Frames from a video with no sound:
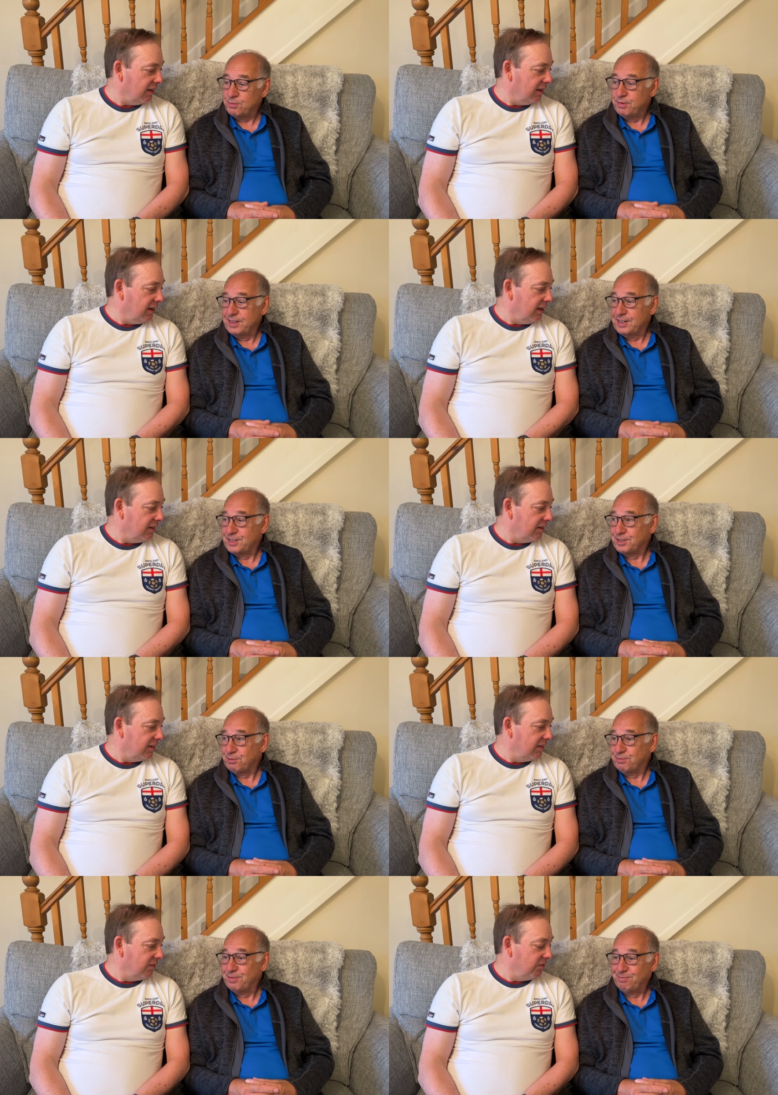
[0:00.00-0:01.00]
Speaker 1: minutes
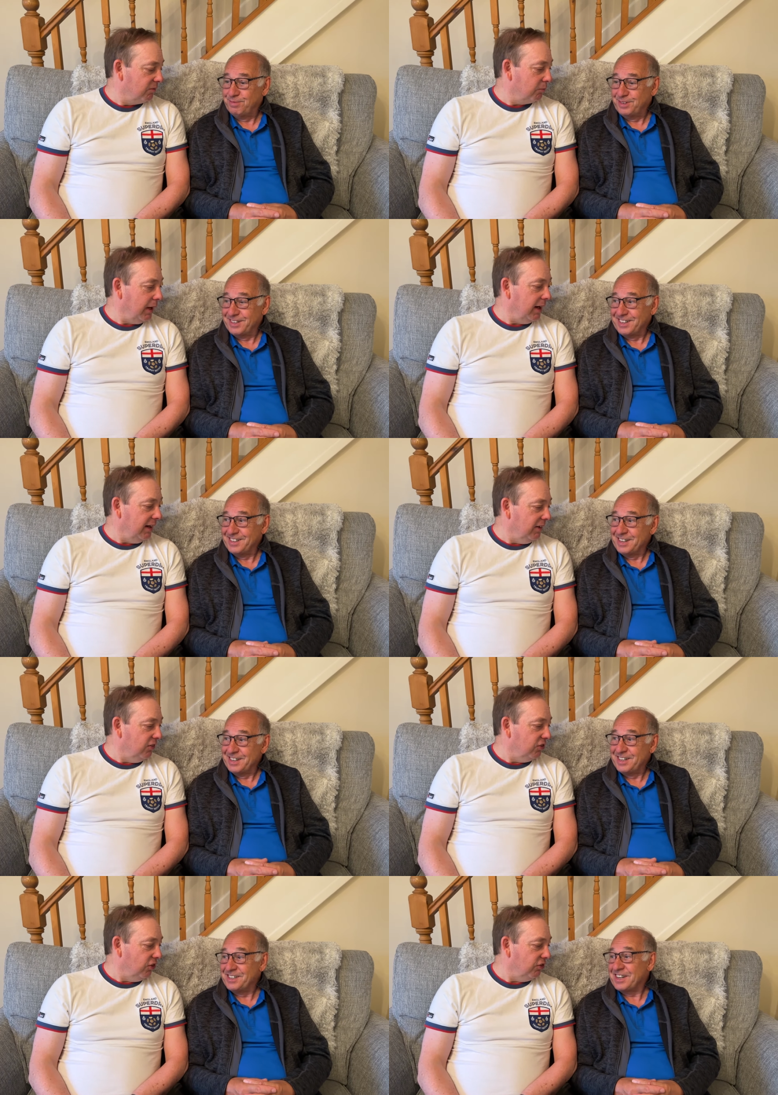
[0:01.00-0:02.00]
of pain and
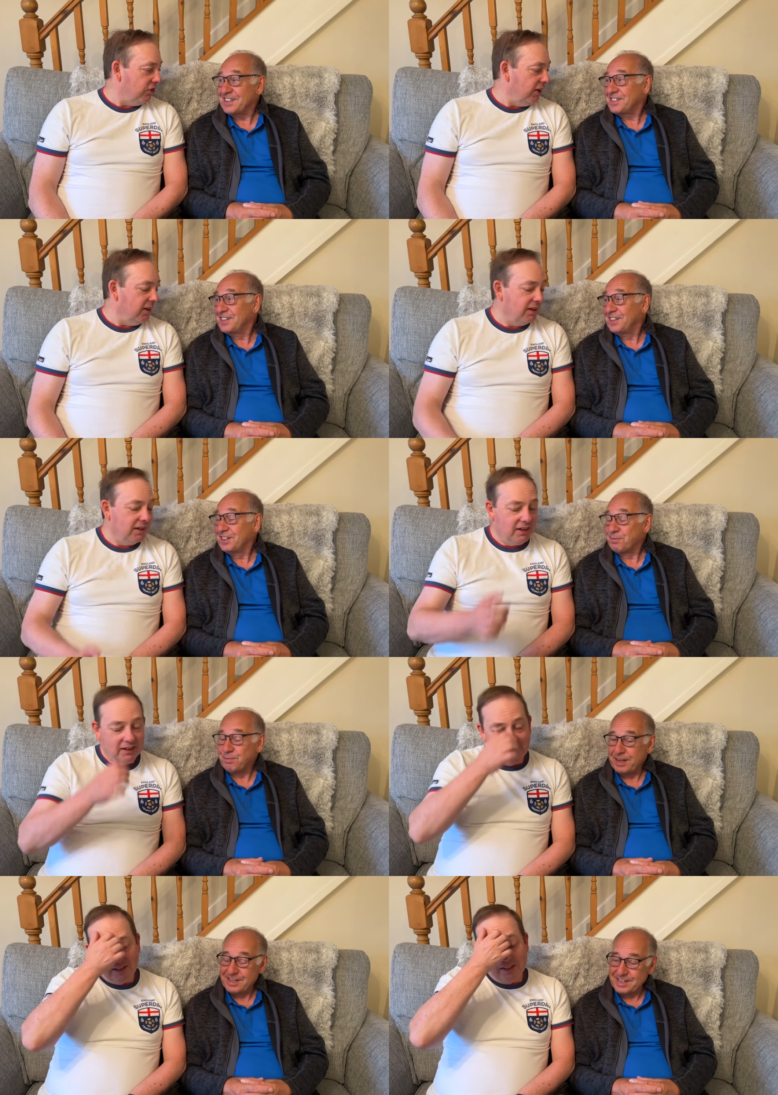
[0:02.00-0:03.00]
disaster suffering. like
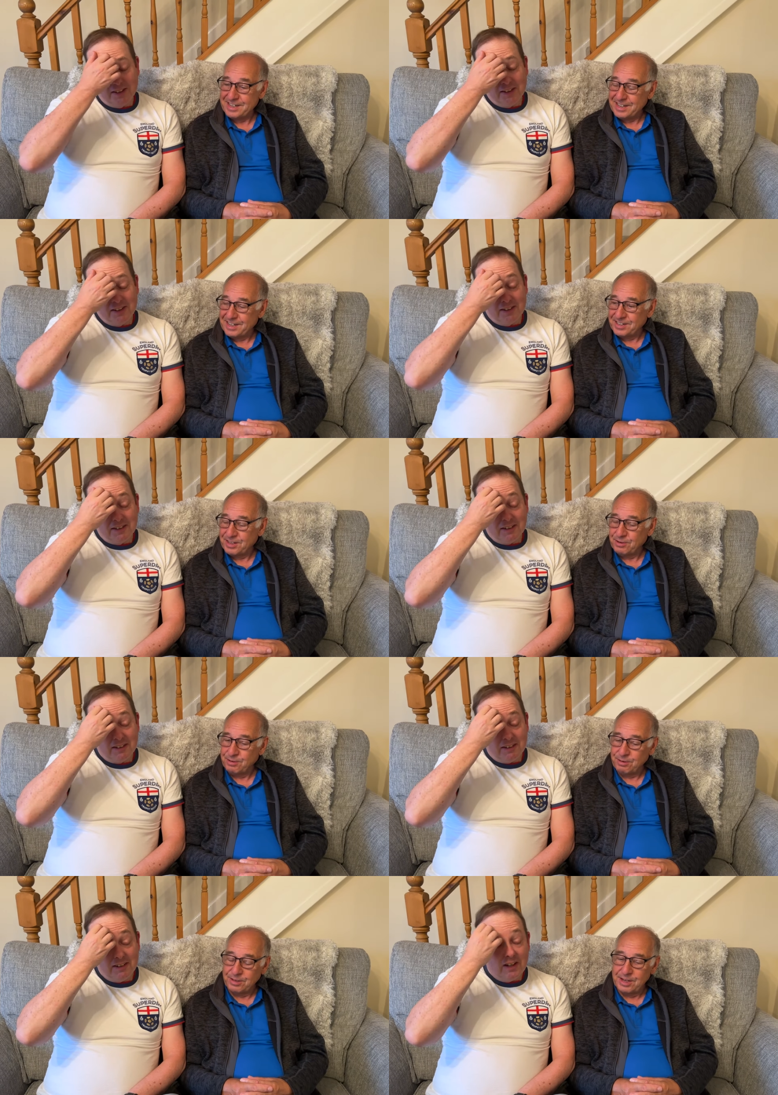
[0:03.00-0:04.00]
pain. So
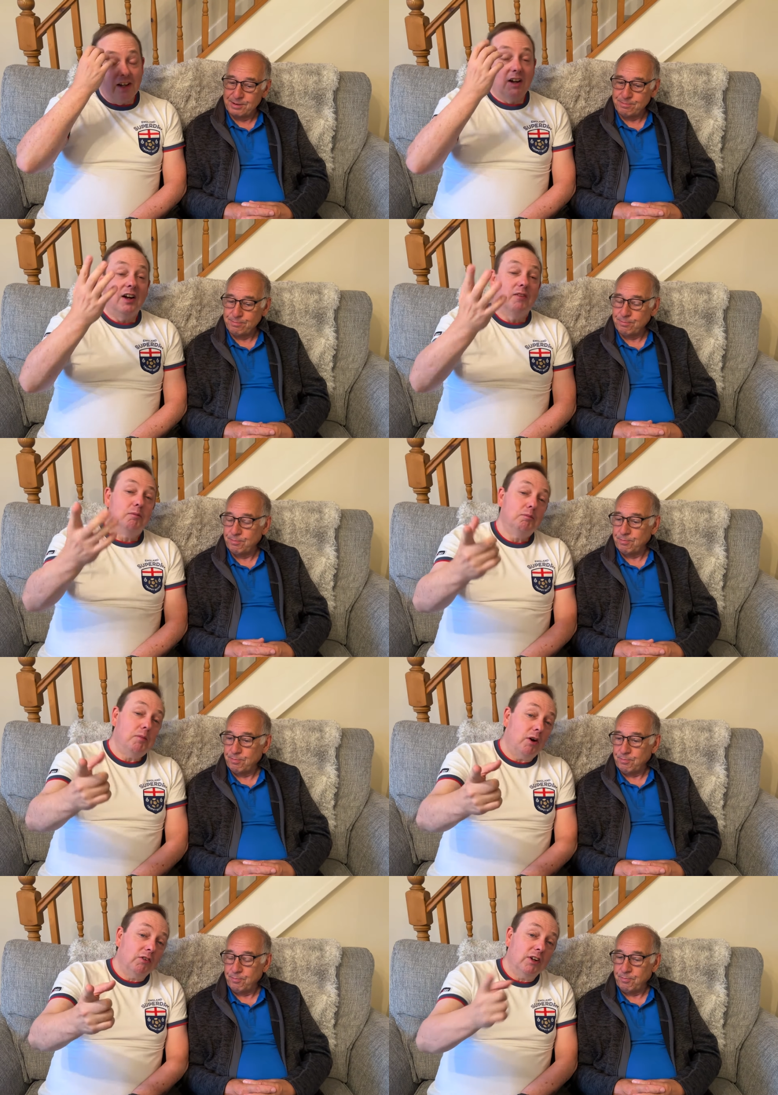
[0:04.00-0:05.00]
Speaker 2: yeah.
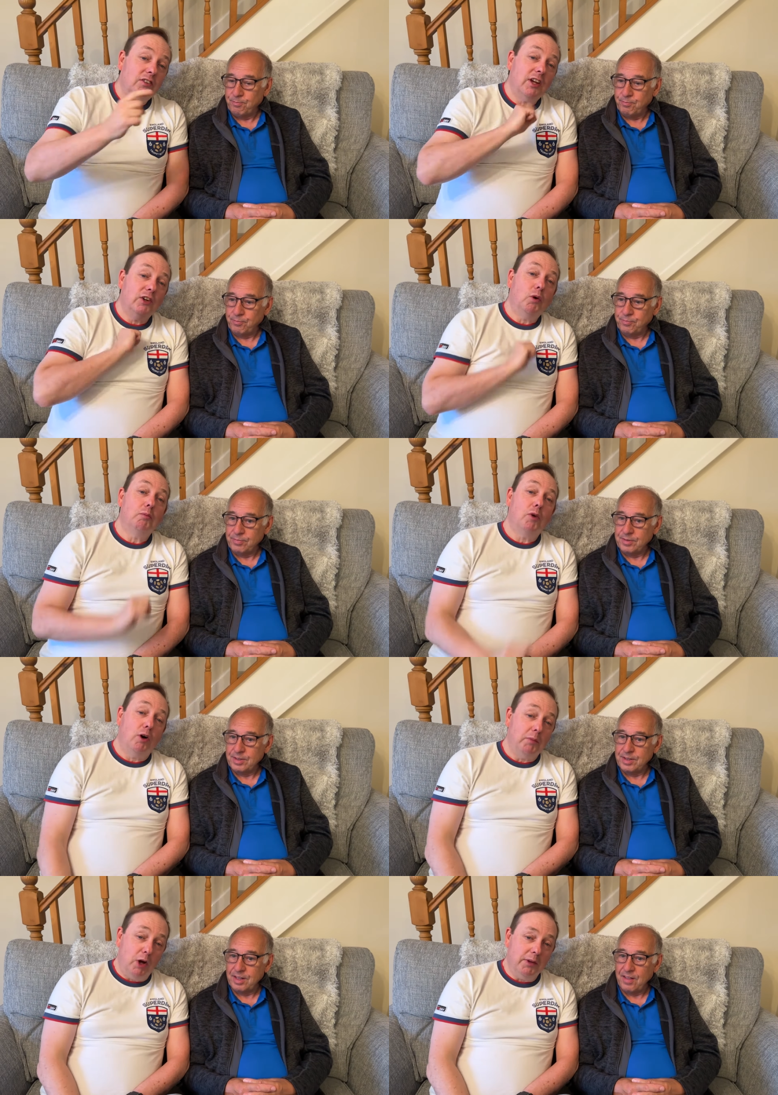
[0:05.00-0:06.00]
I'm going to tell you what my
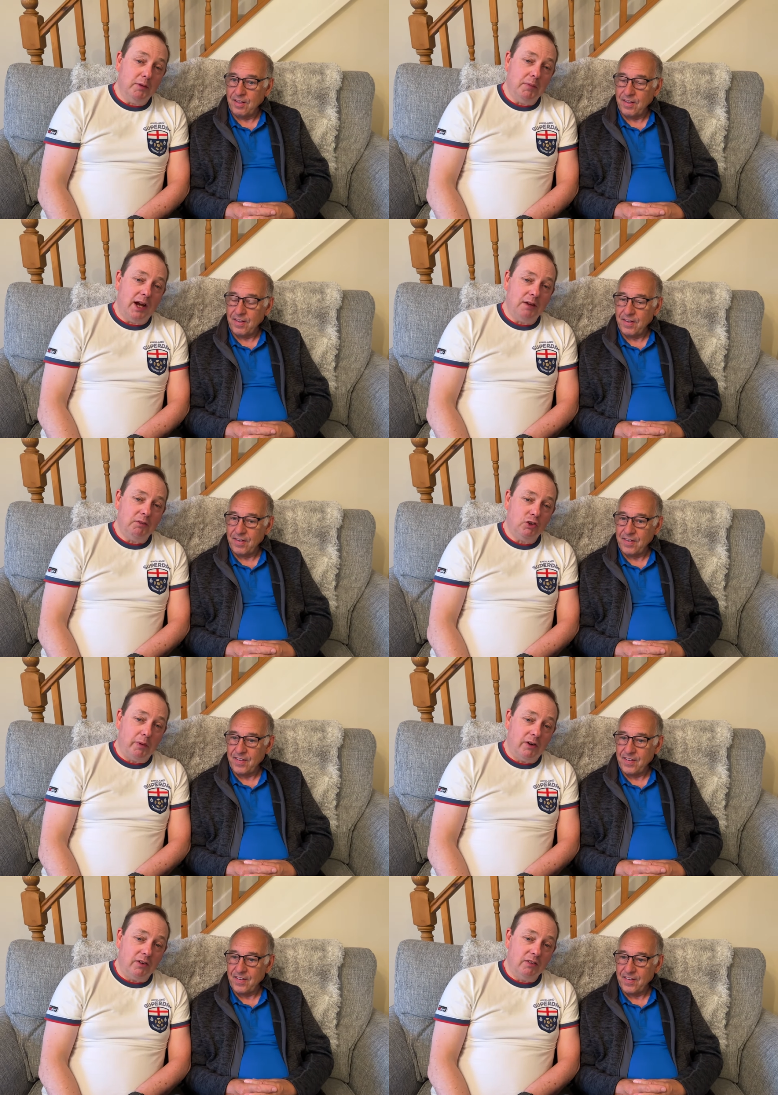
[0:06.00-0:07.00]
moment that made me
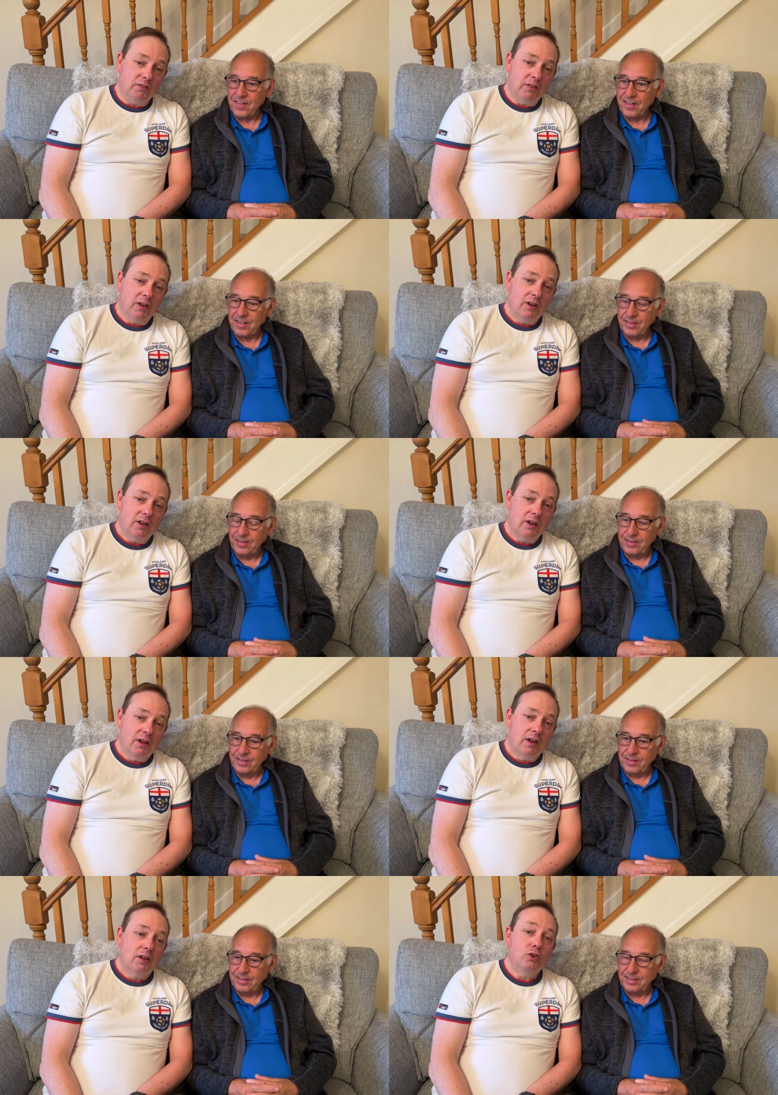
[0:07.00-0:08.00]
smile.
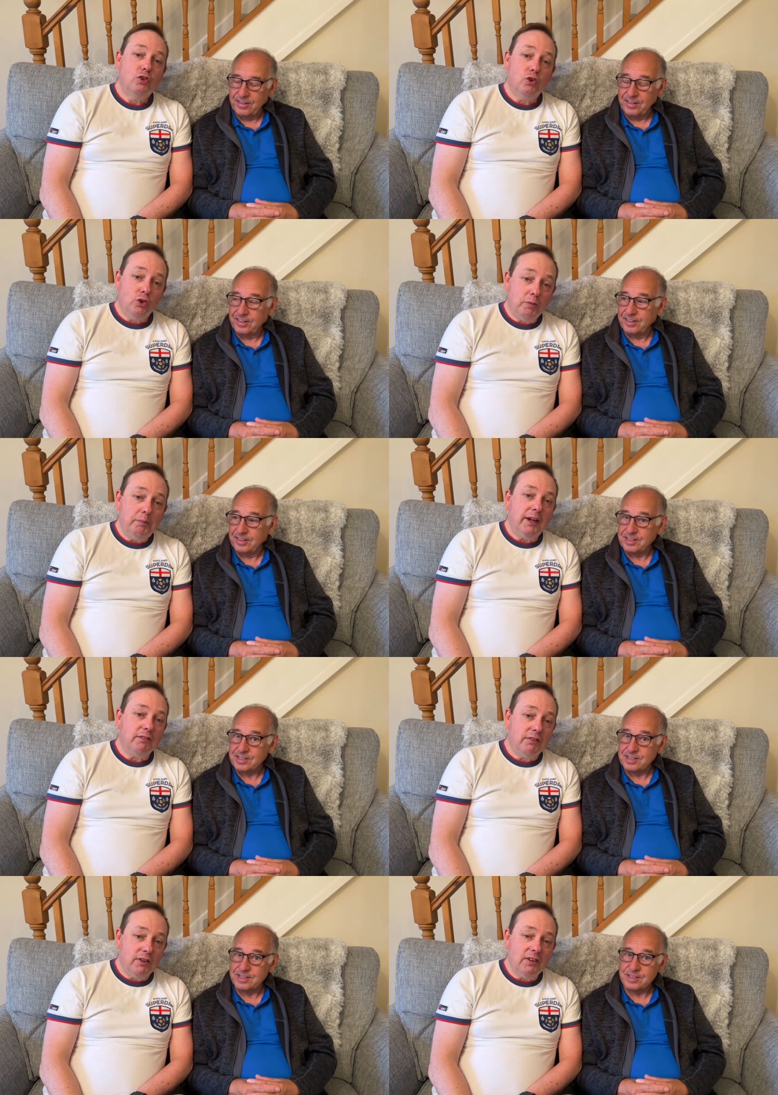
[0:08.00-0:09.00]
Jordan
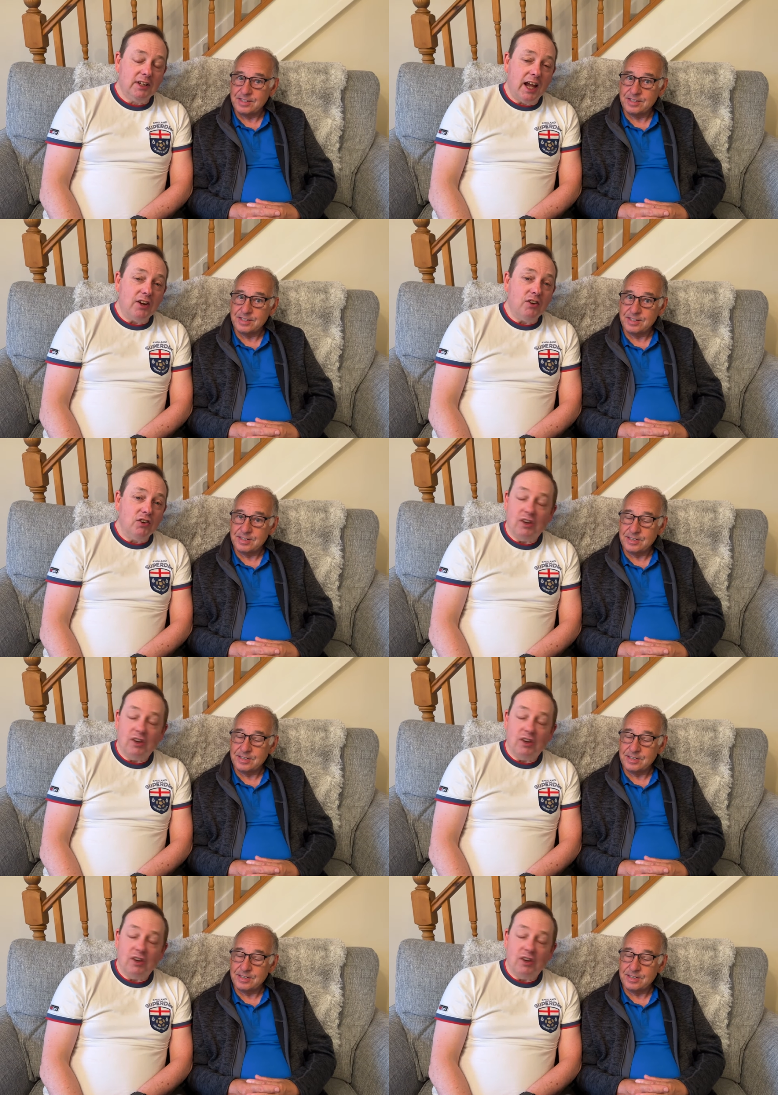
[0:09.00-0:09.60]
Pickford at the end